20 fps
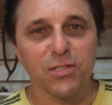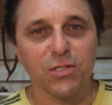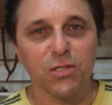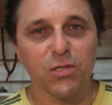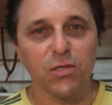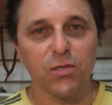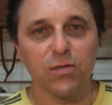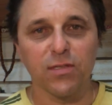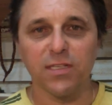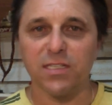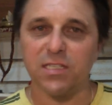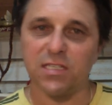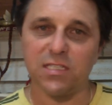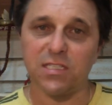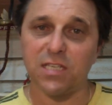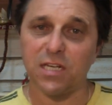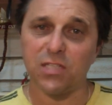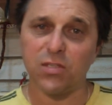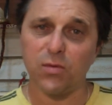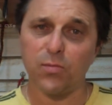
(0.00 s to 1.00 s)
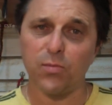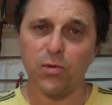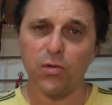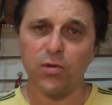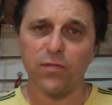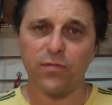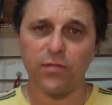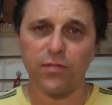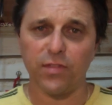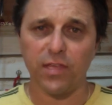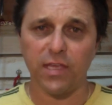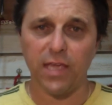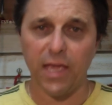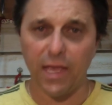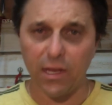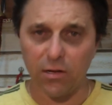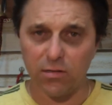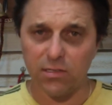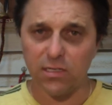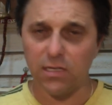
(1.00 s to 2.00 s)
do. This is such a beautiful thing.
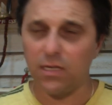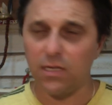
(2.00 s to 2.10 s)
Hang on.